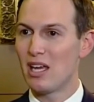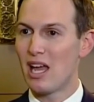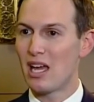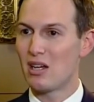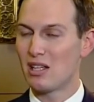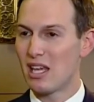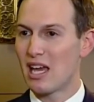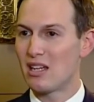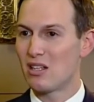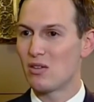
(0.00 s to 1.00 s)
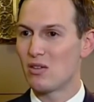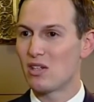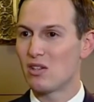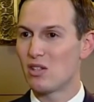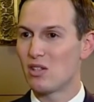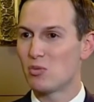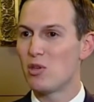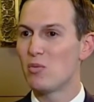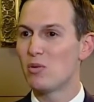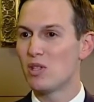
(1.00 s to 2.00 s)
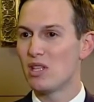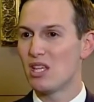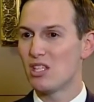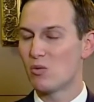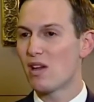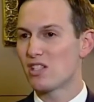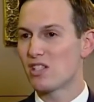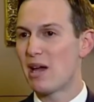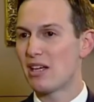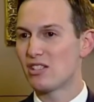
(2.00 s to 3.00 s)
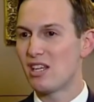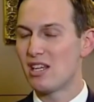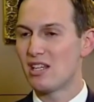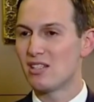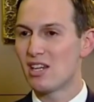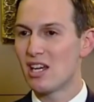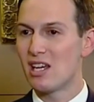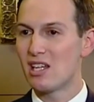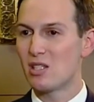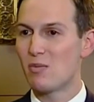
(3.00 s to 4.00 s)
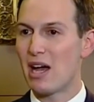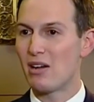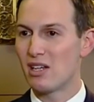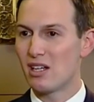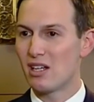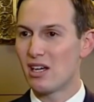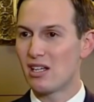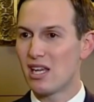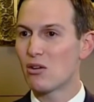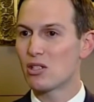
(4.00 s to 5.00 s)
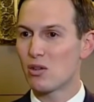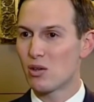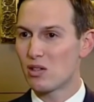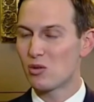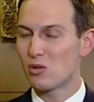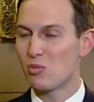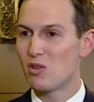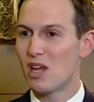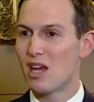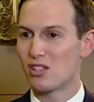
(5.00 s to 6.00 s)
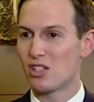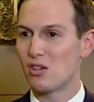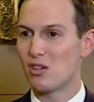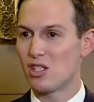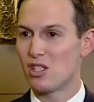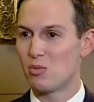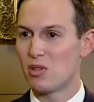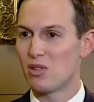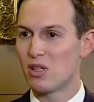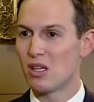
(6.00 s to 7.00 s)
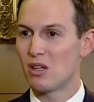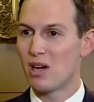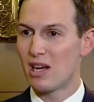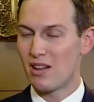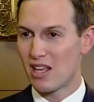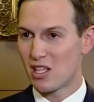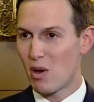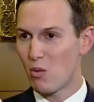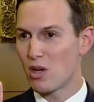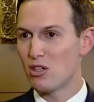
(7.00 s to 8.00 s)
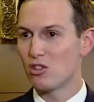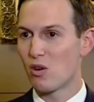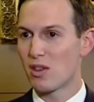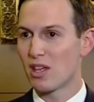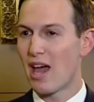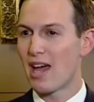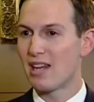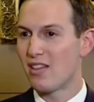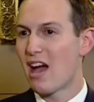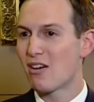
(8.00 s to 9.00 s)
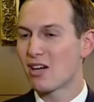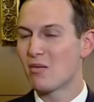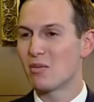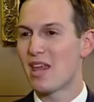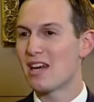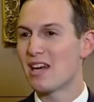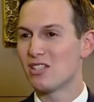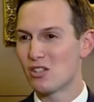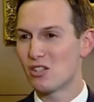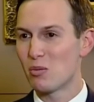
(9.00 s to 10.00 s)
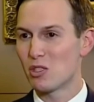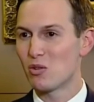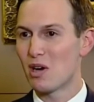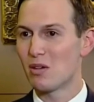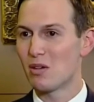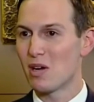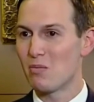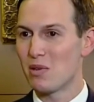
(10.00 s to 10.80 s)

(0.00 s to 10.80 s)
And again, you know, the dispute between the Israelis and the Palestinians is about territorial dispute and a security dispute, right? And that's about where do you draw the line. And the outcome to that is arbitrary, right?